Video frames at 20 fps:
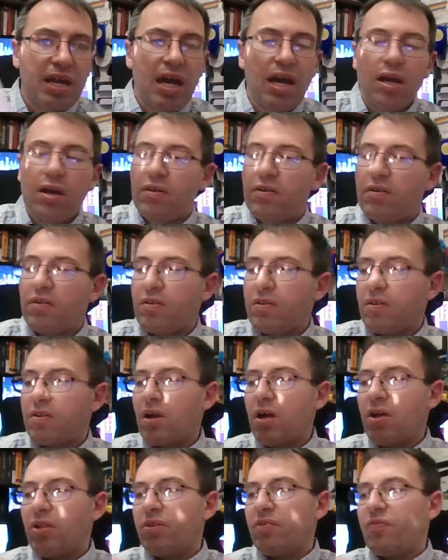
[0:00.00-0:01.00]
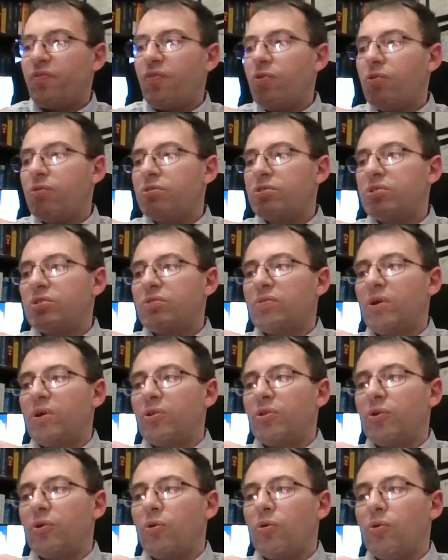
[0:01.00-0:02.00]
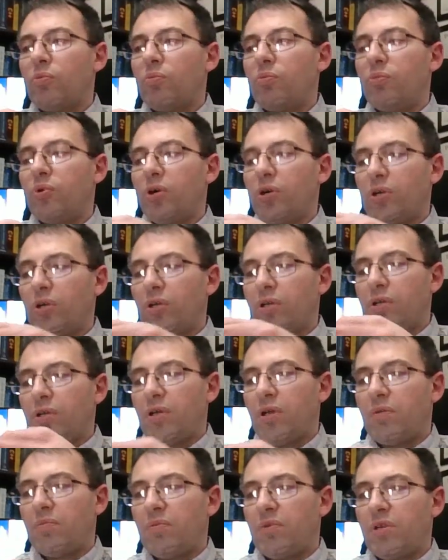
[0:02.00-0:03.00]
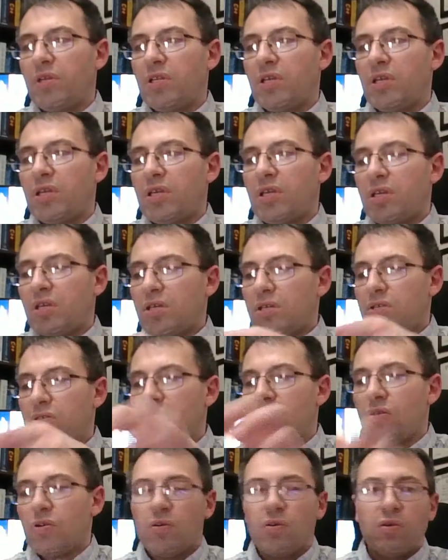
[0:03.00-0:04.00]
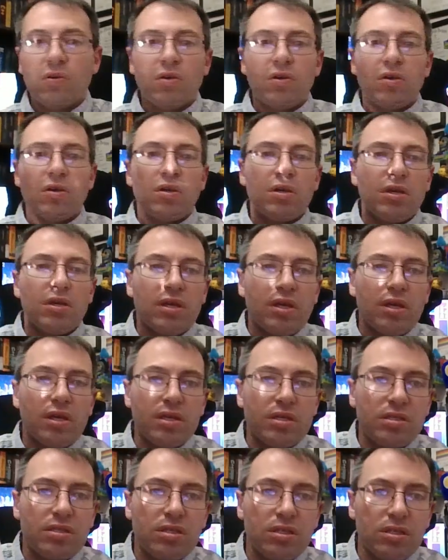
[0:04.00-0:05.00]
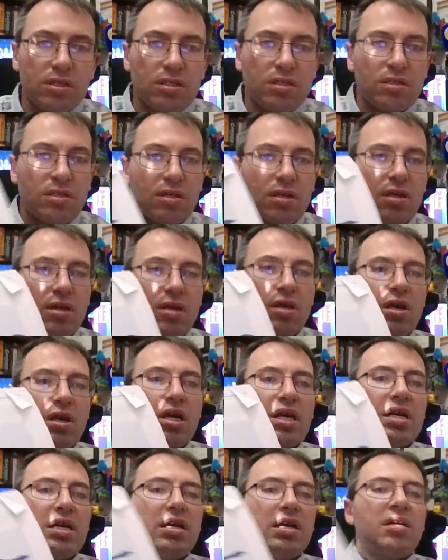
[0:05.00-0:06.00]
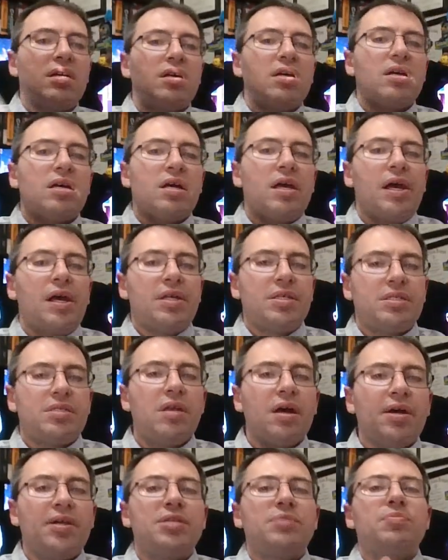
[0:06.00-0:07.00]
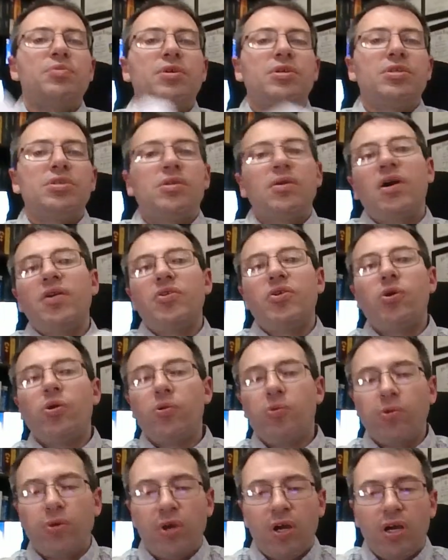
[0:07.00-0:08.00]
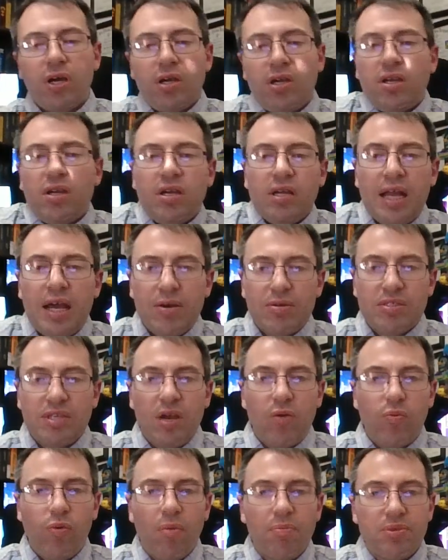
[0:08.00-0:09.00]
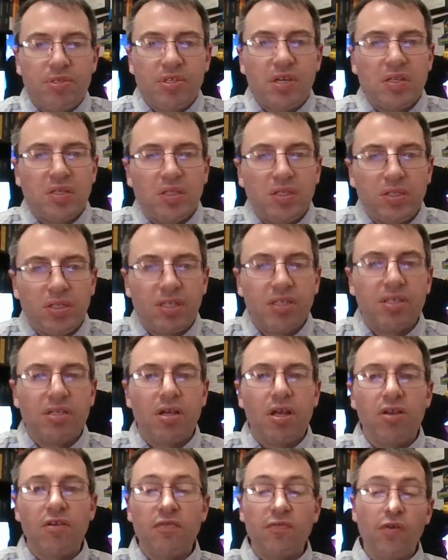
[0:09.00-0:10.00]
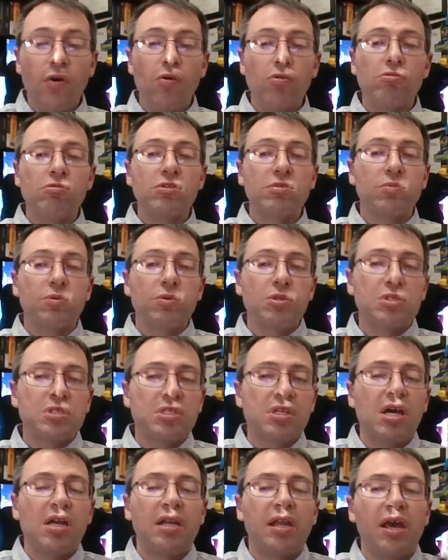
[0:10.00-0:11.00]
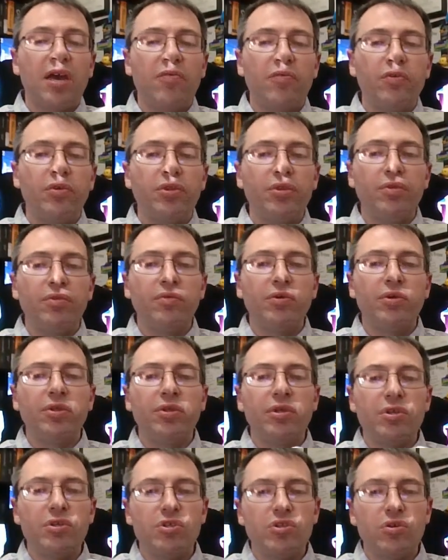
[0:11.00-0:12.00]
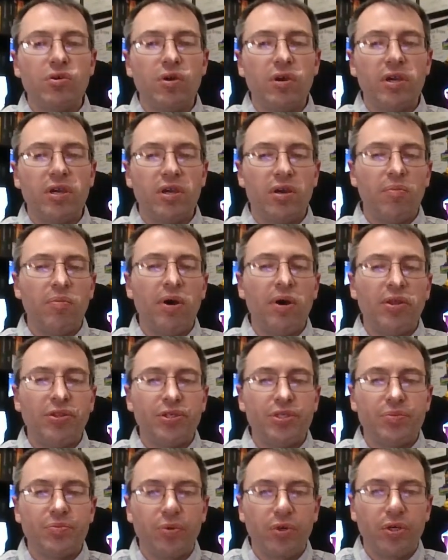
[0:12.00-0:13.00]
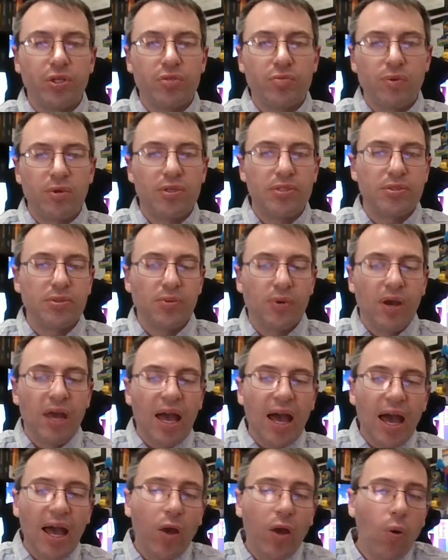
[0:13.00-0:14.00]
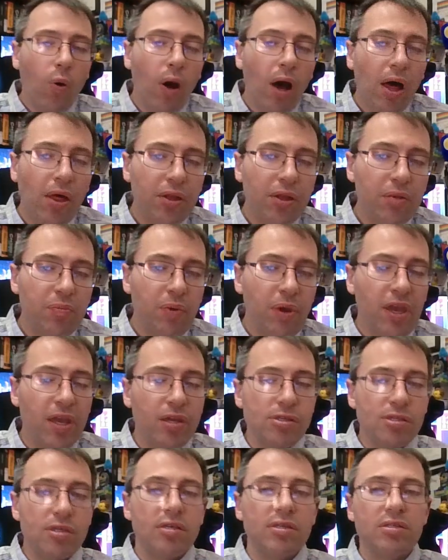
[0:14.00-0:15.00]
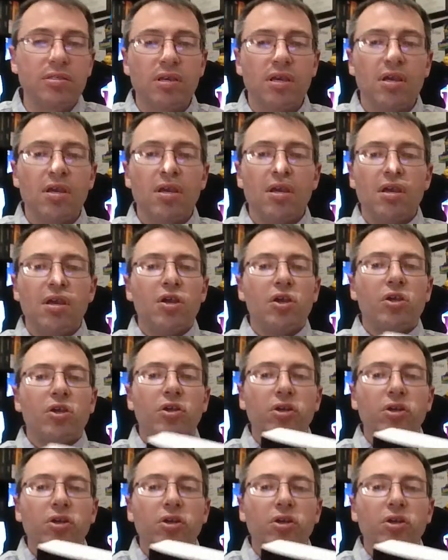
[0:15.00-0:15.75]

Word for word: is got color photos throughout the whole book. I mean, so it's just it's nice because you don't have to go to a, an outside website to look at the color photos, which is something I really, really enjoy about this book as well. So, high quality pages,